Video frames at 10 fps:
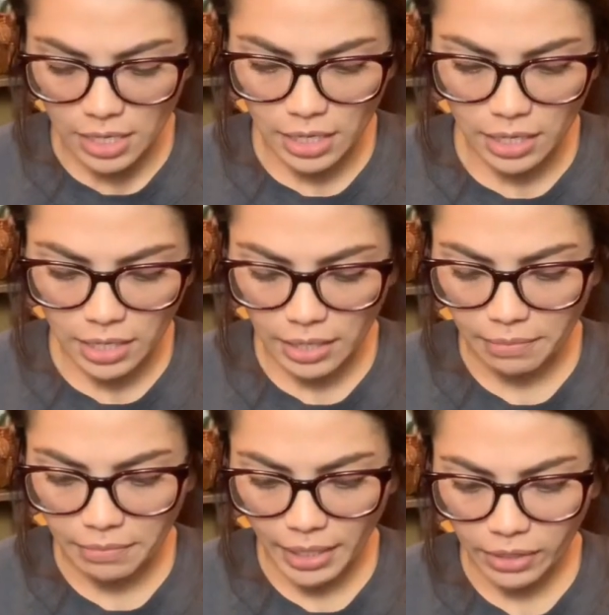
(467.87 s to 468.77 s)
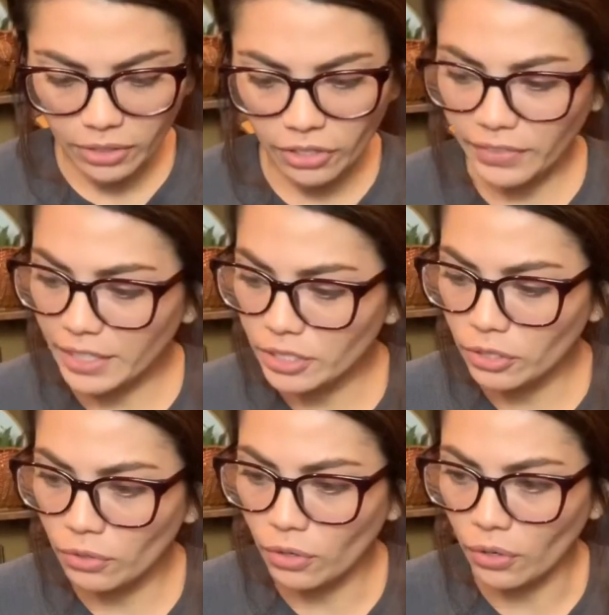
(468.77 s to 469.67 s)
Um, I don't know if that's
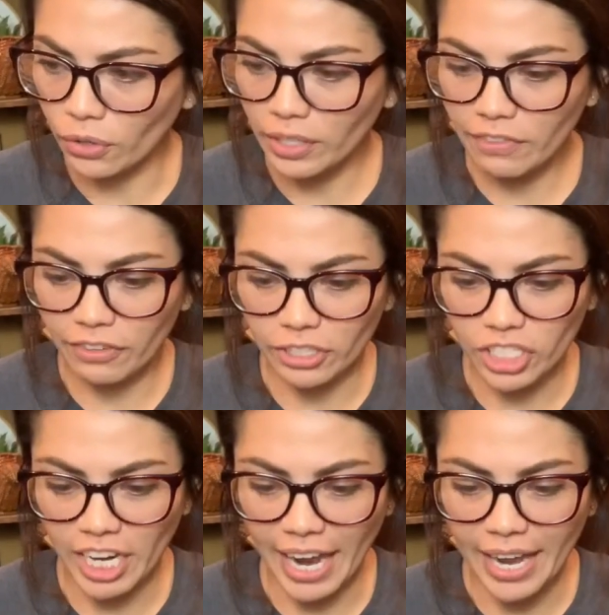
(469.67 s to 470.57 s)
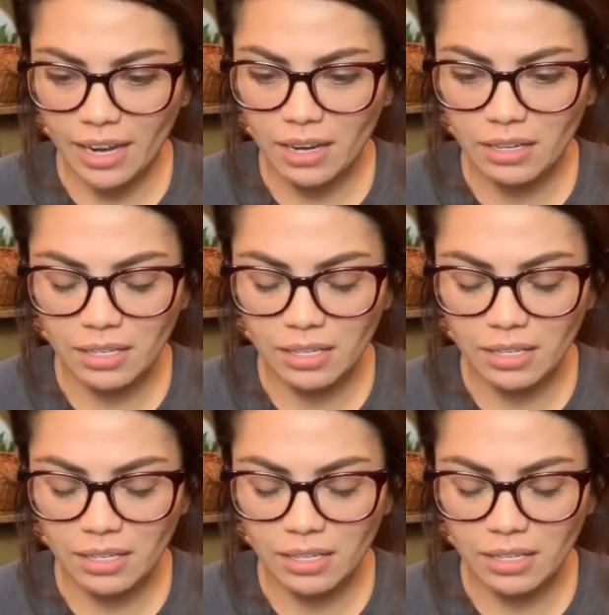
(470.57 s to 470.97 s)
too girly for Chad.